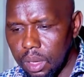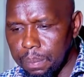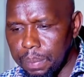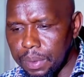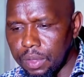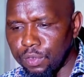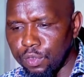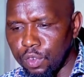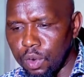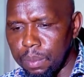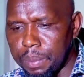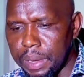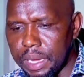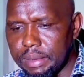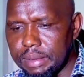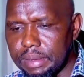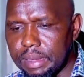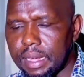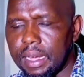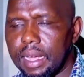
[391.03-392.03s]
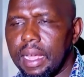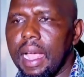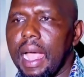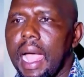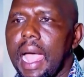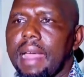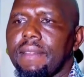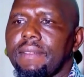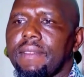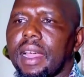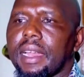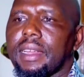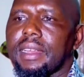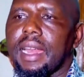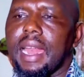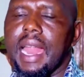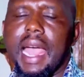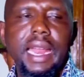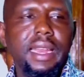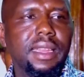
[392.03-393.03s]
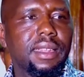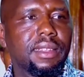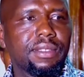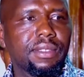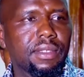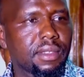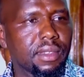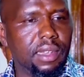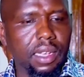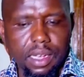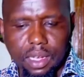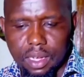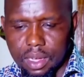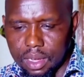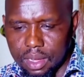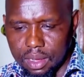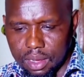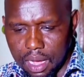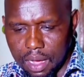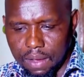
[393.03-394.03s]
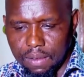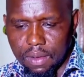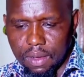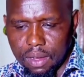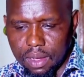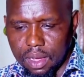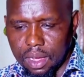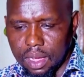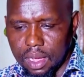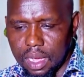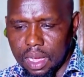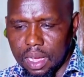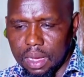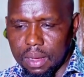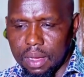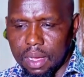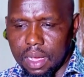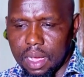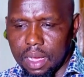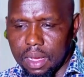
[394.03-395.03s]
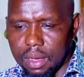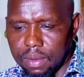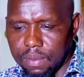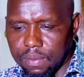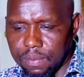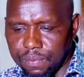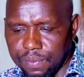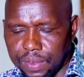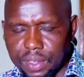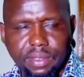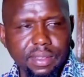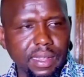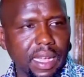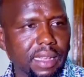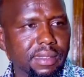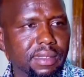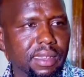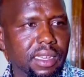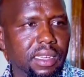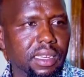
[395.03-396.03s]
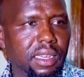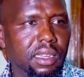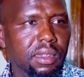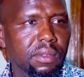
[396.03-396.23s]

peaceful means, and that land is a fixed asset.